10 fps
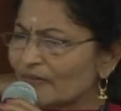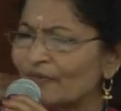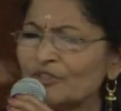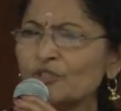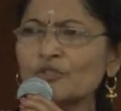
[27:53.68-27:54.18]

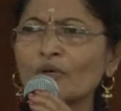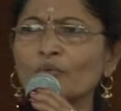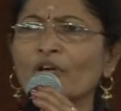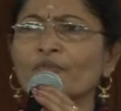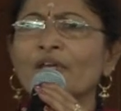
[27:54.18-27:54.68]
which is not
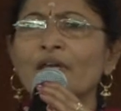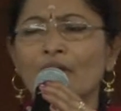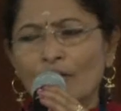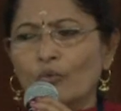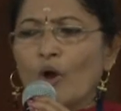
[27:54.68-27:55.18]
what we
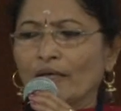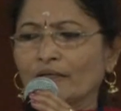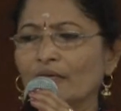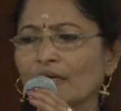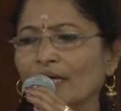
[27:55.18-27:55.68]
want.
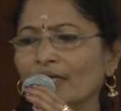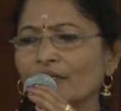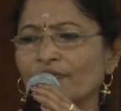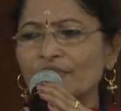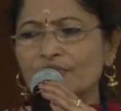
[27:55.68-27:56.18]
And
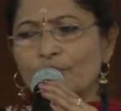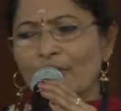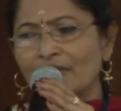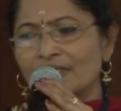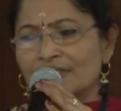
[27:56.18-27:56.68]
the first
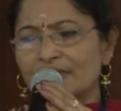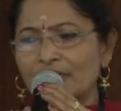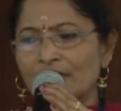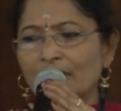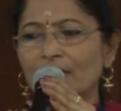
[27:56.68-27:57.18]
one is
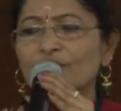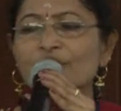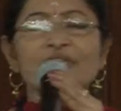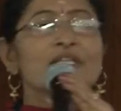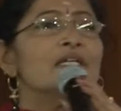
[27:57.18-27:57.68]
the
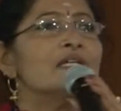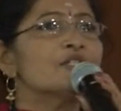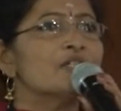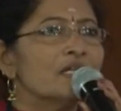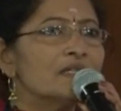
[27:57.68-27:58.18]
Kriti
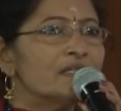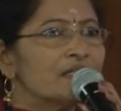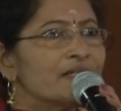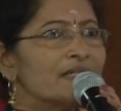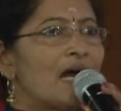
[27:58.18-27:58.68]
Jana
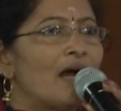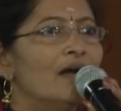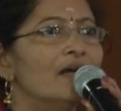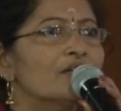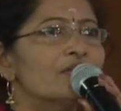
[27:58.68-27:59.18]
Kriya.
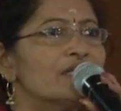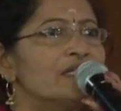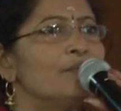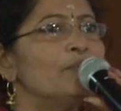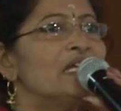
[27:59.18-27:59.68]

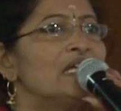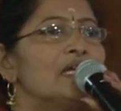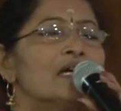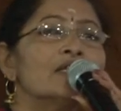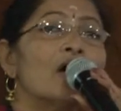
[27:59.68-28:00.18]
Kriti
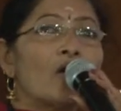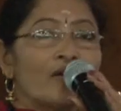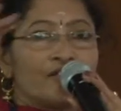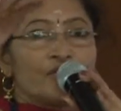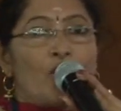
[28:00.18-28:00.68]
meaning the
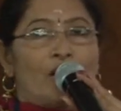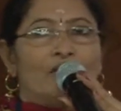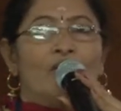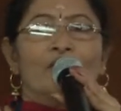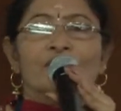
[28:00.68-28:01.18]
horizon
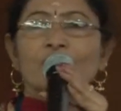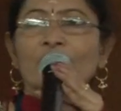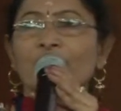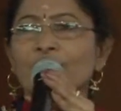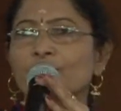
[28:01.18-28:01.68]

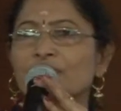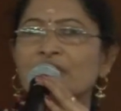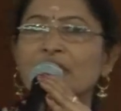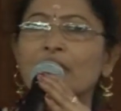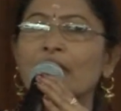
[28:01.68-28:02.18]
that you
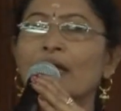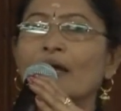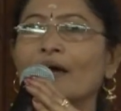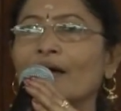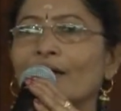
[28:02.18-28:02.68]
see.
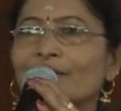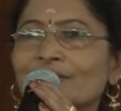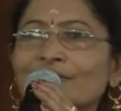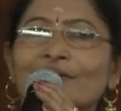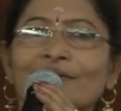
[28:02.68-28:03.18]

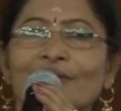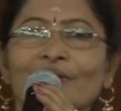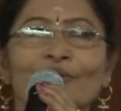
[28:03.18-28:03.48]
It's the